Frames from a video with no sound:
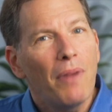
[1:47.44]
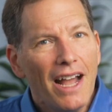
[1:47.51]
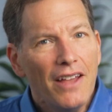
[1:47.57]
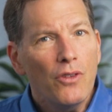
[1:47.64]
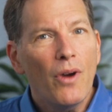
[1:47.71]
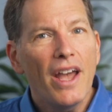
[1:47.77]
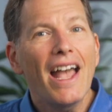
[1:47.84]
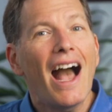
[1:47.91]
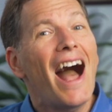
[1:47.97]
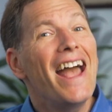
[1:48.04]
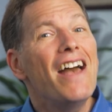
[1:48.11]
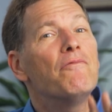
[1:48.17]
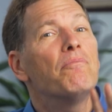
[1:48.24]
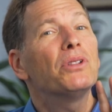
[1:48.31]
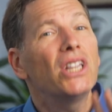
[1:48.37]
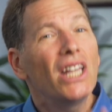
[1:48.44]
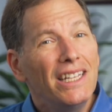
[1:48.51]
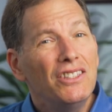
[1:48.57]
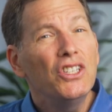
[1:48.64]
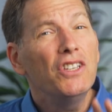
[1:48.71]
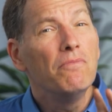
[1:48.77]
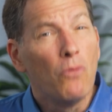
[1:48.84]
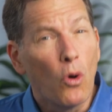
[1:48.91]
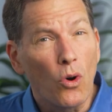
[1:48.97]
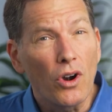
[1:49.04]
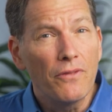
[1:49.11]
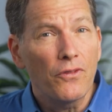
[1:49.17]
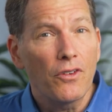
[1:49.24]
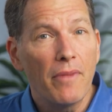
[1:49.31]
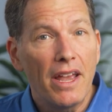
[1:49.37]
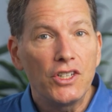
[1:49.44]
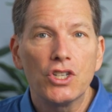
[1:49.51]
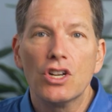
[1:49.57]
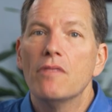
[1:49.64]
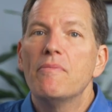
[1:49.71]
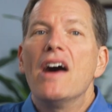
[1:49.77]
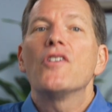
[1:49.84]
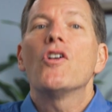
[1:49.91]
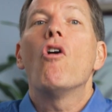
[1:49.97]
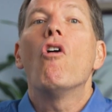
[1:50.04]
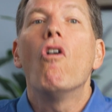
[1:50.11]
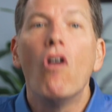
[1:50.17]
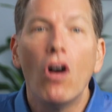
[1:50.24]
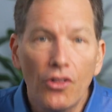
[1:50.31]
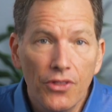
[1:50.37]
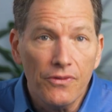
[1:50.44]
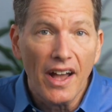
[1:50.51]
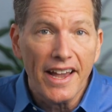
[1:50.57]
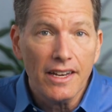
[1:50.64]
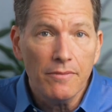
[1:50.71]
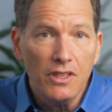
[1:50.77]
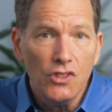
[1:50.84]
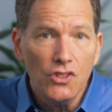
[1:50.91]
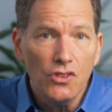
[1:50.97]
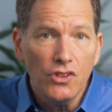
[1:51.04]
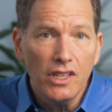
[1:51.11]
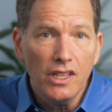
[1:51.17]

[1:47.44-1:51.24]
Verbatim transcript: By the way, I have plenty more information about all the vitamins you